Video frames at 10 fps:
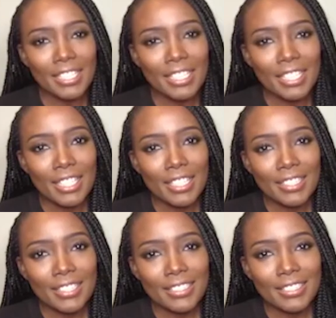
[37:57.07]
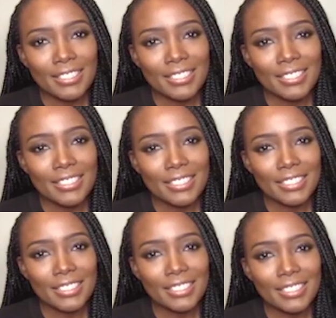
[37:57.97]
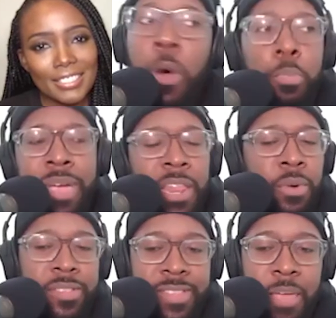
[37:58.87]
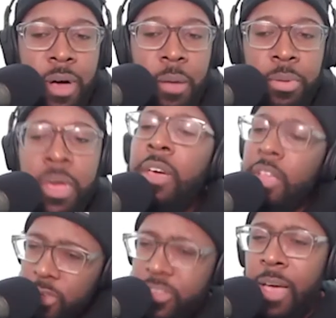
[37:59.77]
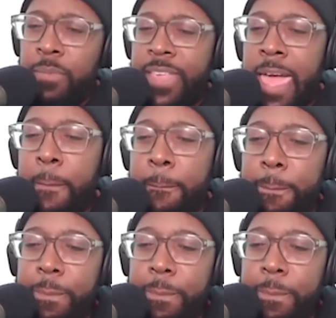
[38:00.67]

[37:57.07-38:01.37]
it's my story, I have every right to talk, but I won't bring. Oh, one hundred percent. You see what I am saying?